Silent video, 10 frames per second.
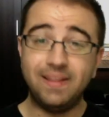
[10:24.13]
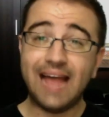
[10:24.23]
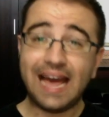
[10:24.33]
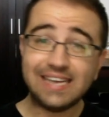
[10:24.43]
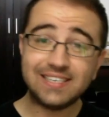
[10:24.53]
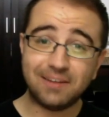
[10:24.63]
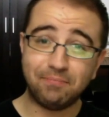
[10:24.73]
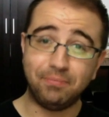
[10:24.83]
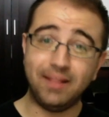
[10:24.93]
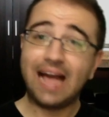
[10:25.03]
But that is
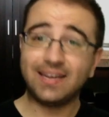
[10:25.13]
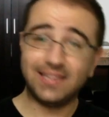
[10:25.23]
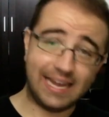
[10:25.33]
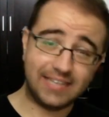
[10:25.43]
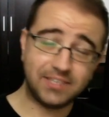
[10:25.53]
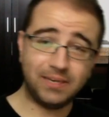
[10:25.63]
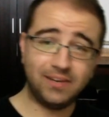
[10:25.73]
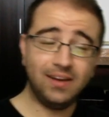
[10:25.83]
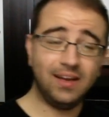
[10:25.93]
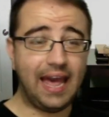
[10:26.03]
Black
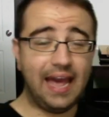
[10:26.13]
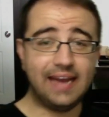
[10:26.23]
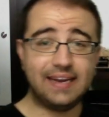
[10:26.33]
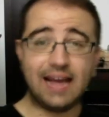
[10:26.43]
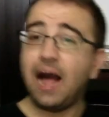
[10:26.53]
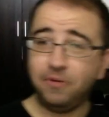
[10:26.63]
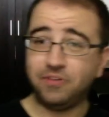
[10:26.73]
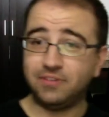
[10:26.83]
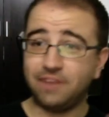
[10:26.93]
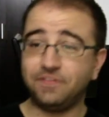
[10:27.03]
Klansman, and I
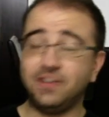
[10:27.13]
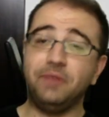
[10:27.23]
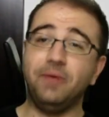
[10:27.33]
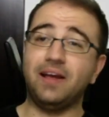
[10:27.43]
would definitely